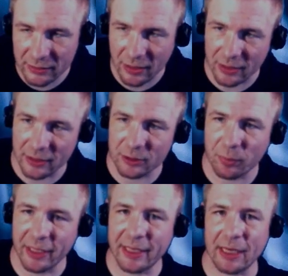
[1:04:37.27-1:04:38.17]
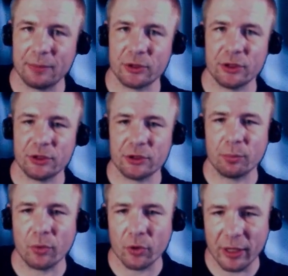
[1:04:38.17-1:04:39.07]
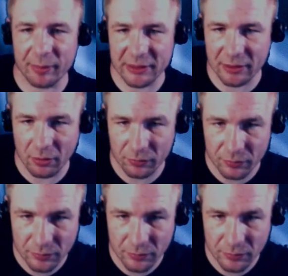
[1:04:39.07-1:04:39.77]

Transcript: not the display capture. It's just the program itself.